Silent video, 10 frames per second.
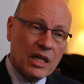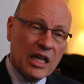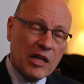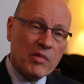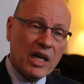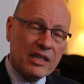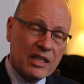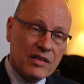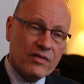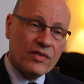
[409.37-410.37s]
I
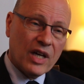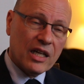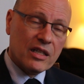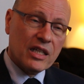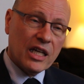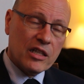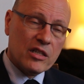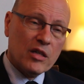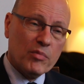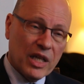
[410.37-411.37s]
did in fact get
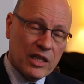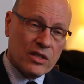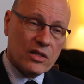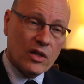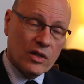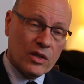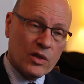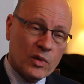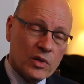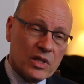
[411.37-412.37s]
a place on the
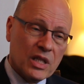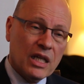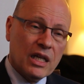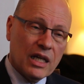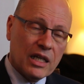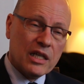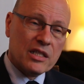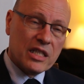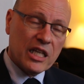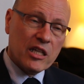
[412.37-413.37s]
course, and I
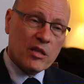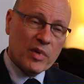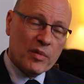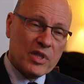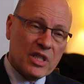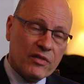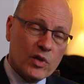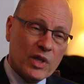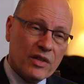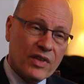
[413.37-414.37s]
stayed at the BBC for
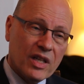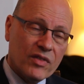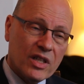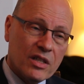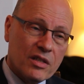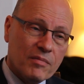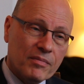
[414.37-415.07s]
25 years.